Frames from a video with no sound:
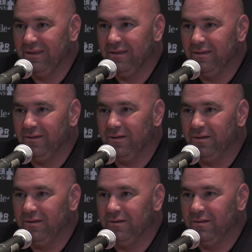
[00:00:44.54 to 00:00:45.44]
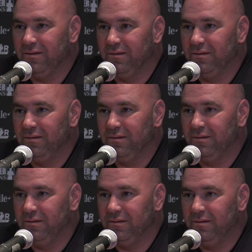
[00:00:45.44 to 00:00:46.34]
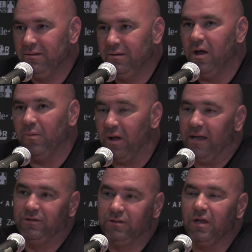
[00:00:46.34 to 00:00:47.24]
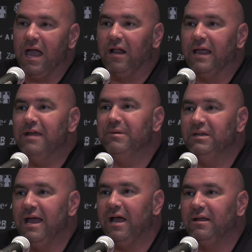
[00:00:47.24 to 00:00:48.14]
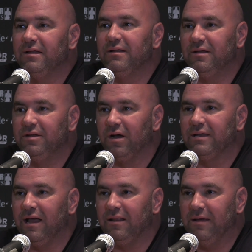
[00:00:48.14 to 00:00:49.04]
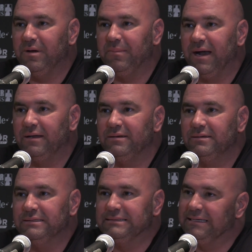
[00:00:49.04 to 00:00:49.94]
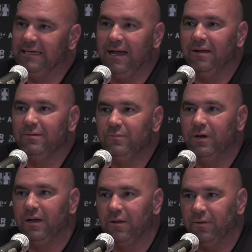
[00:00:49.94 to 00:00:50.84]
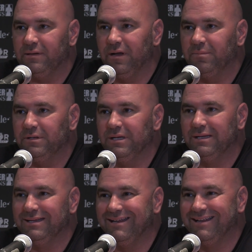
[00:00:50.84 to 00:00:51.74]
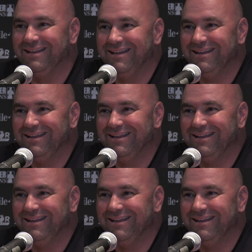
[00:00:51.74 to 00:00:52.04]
Did you ask him personally if he would go to Dublin? No, I, Al Haymon. Yeah, I talked to Al Haymon about it. He's like, yeah, we're not going to Dublin.